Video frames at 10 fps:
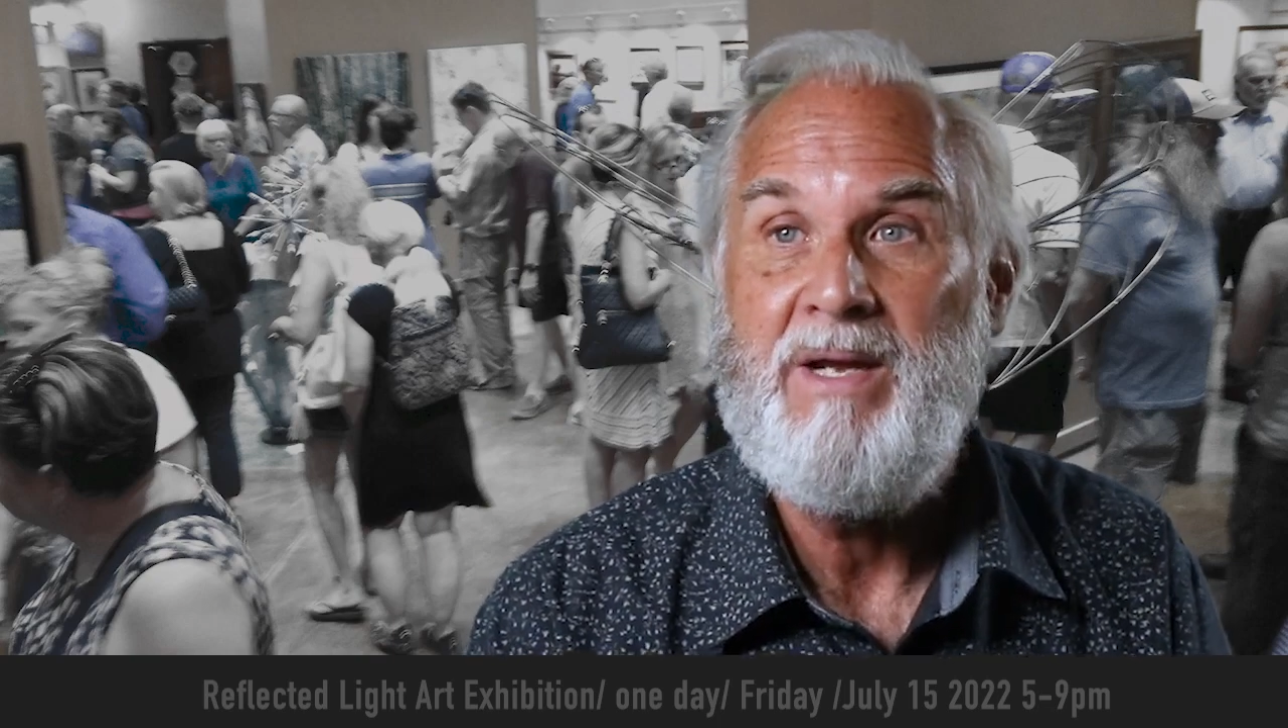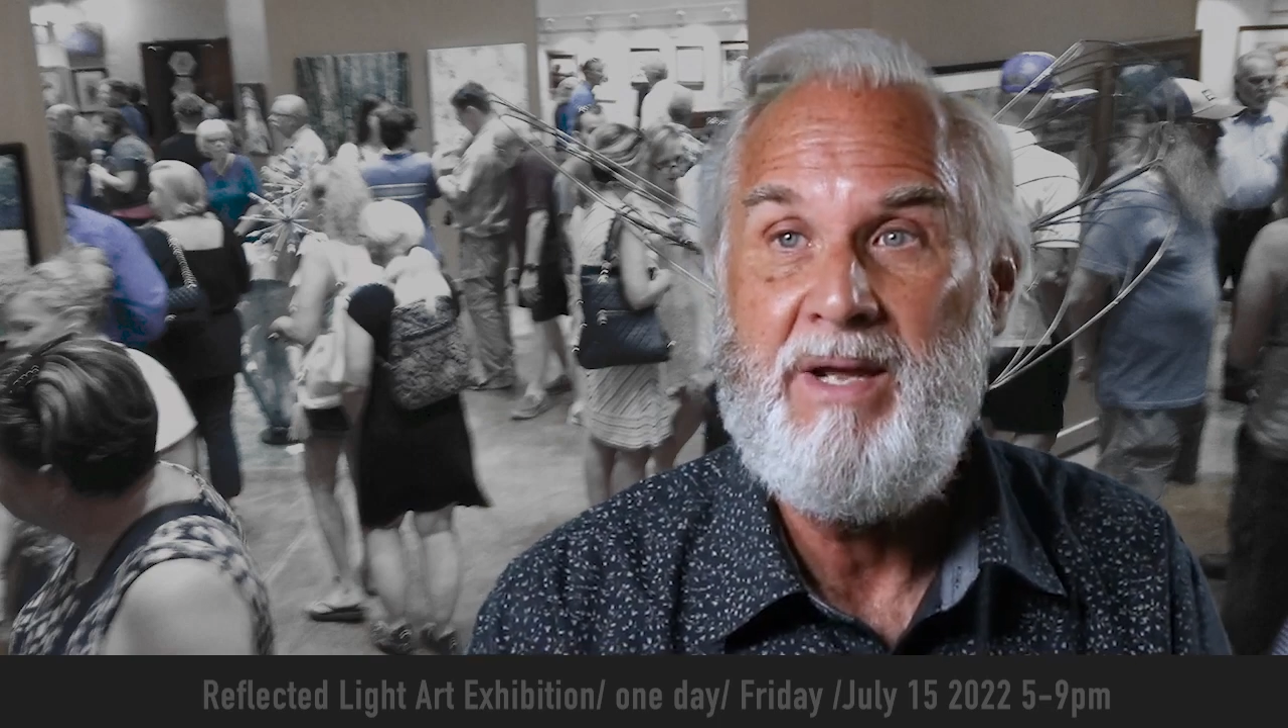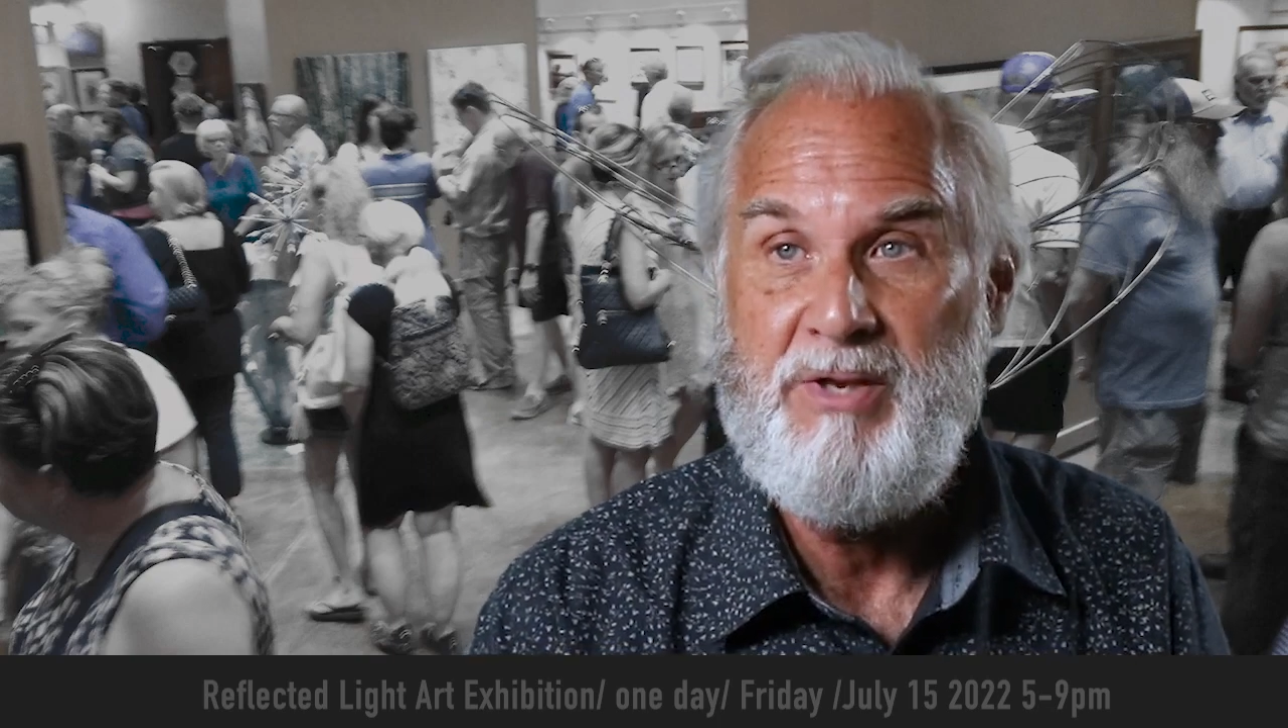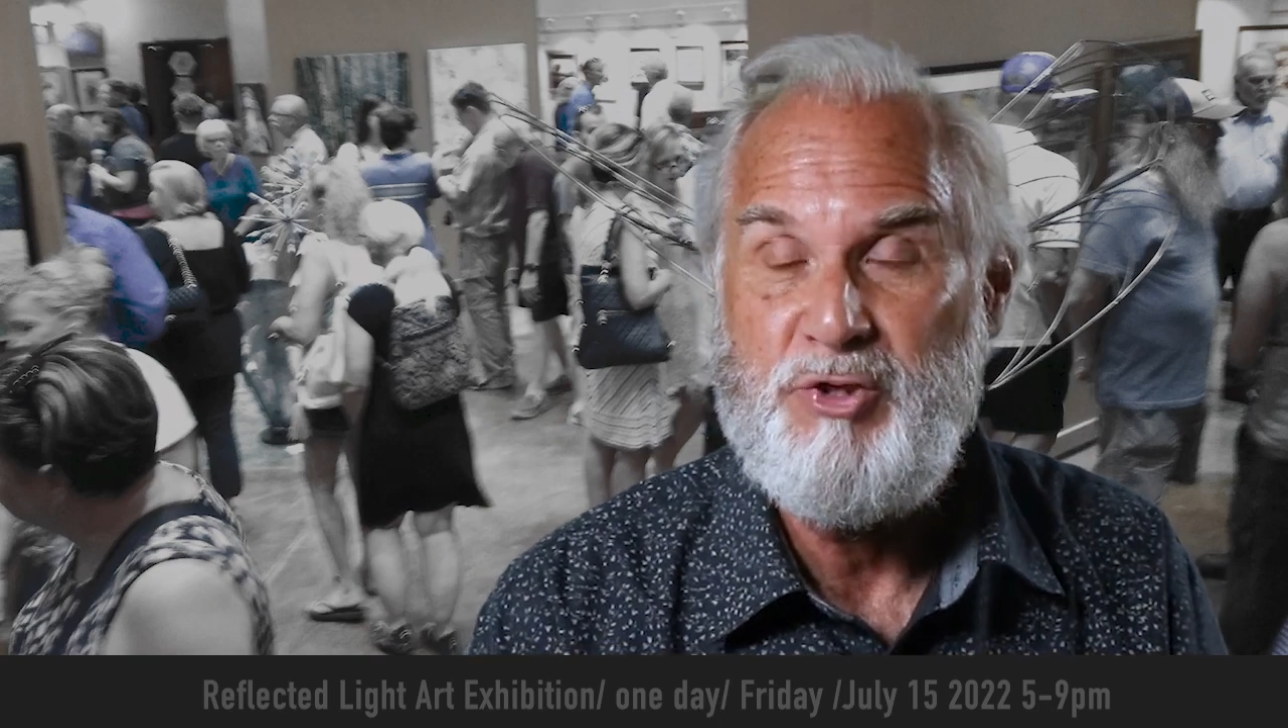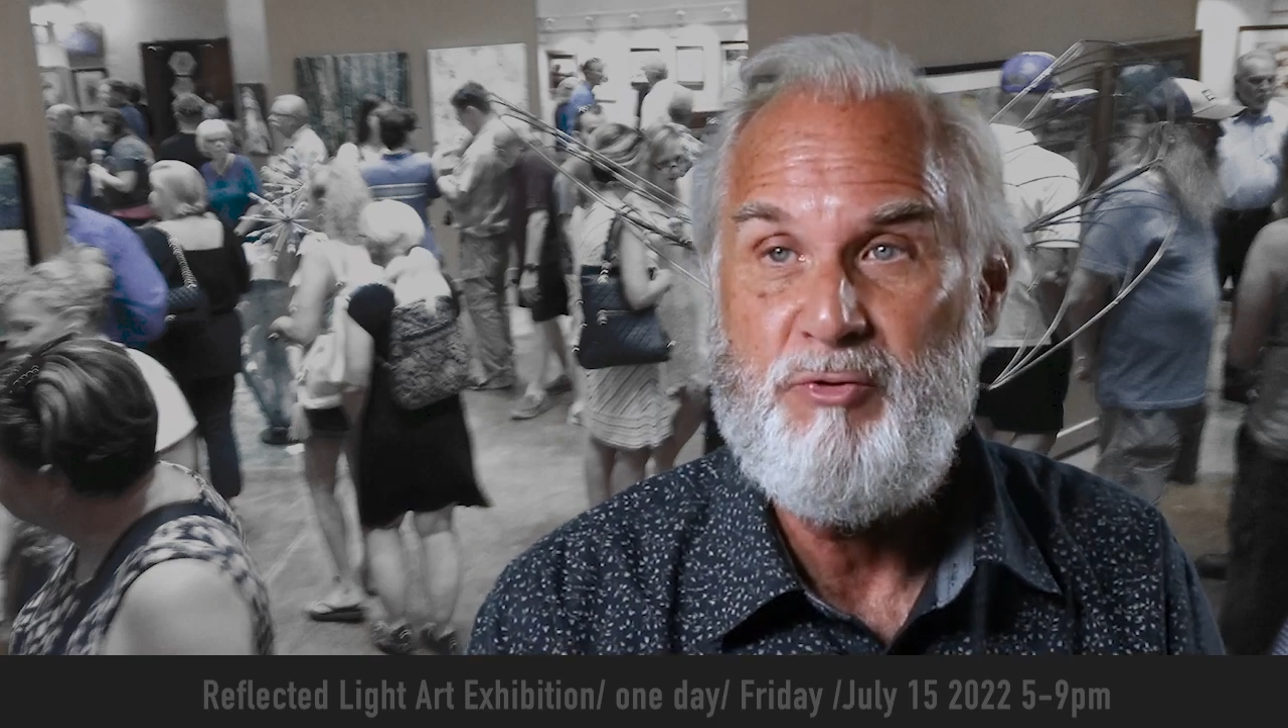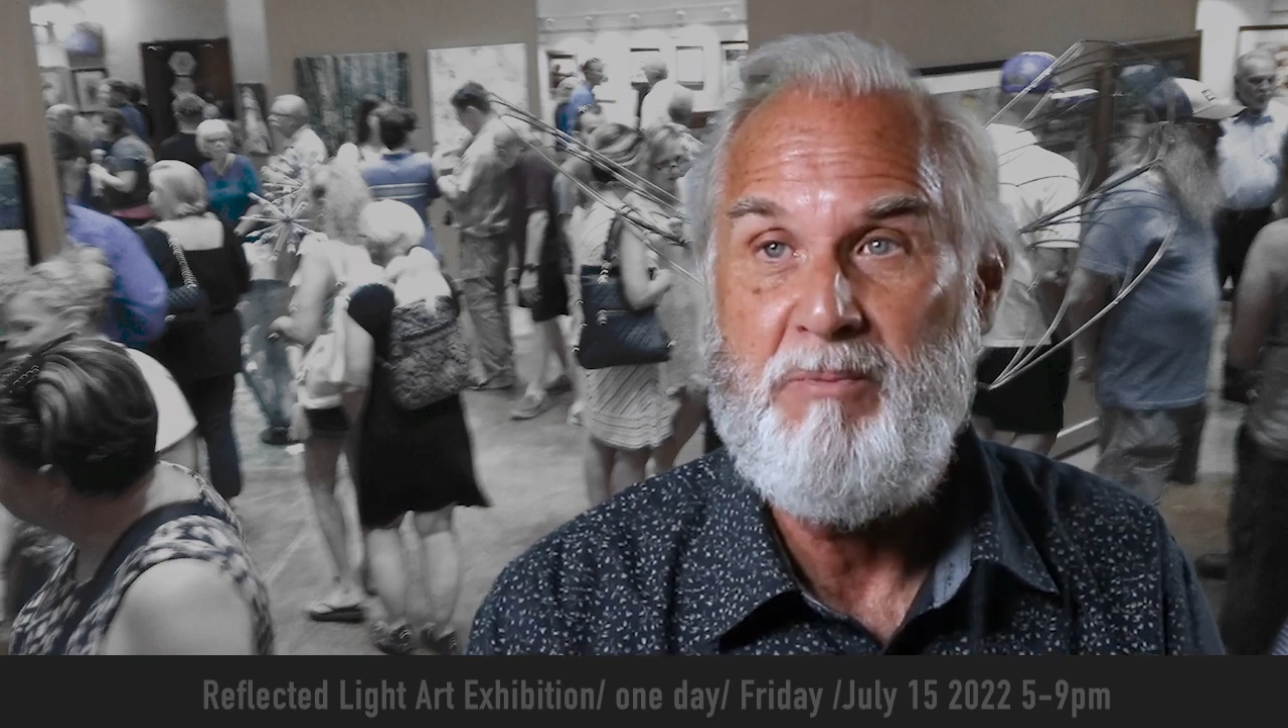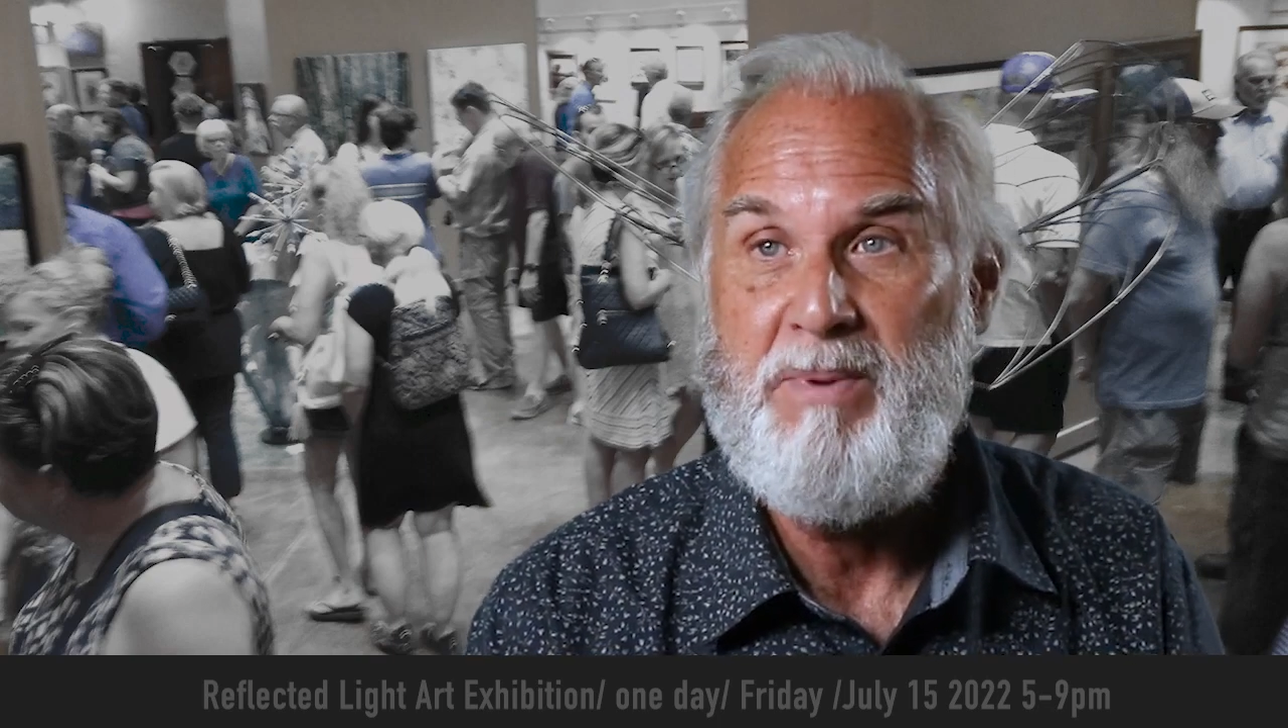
and the general